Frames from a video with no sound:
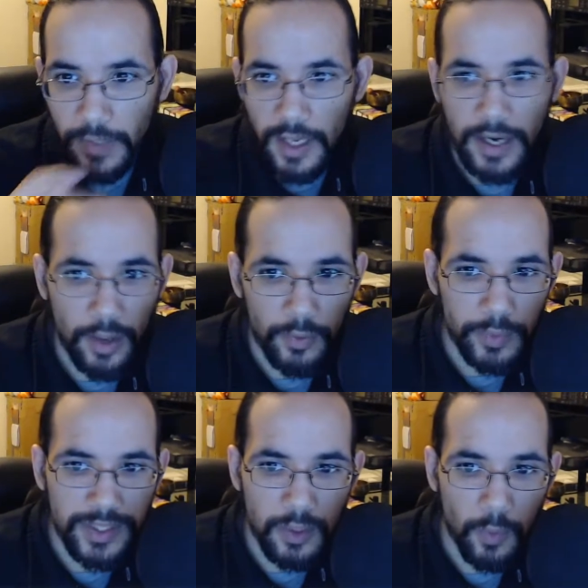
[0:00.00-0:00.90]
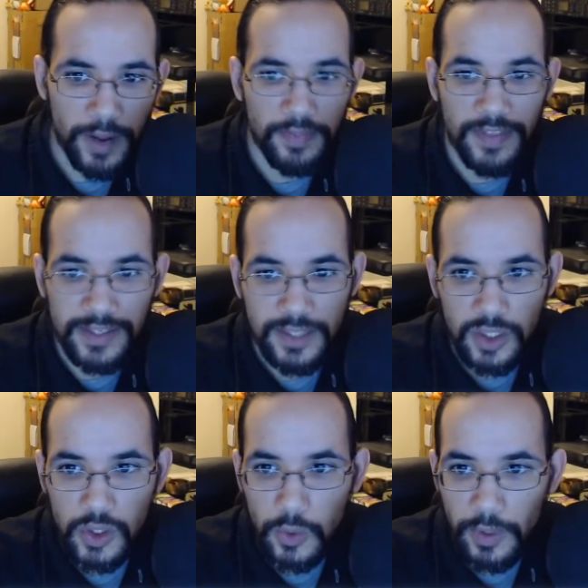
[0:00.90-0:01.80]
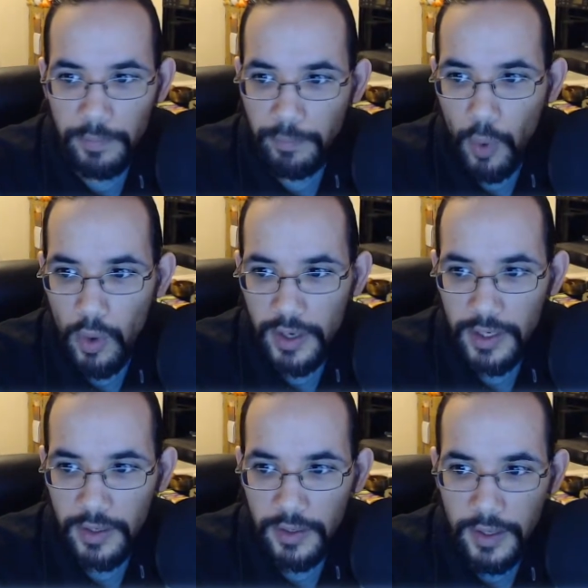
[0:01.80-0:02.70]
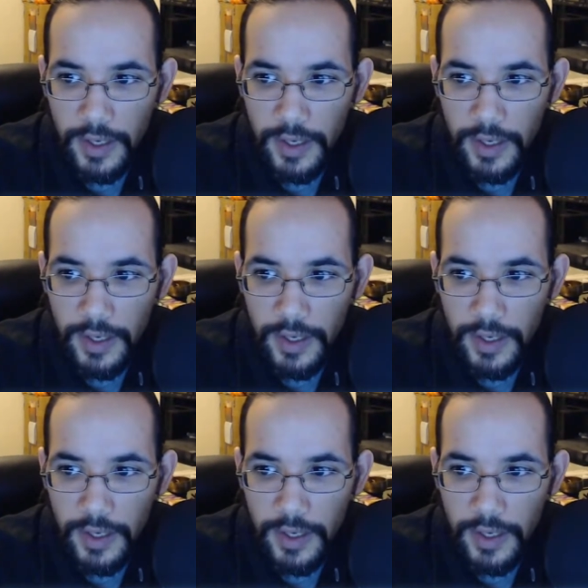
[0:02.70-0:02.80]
And now the reason why this is so important